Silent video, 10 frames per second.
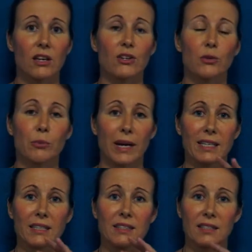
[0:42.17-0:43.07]
You
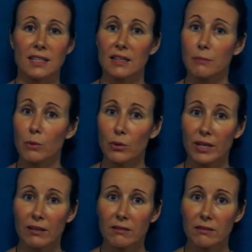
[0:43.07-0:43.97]
practice it in the
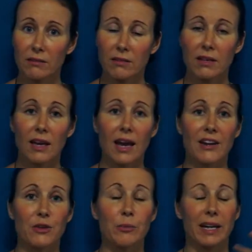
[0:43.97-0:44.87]
morning
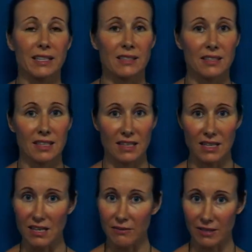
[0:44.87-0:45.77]
and you practice it in the
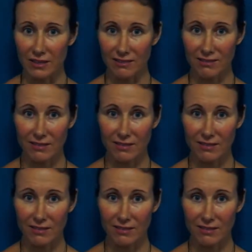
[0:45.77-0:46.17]
evening.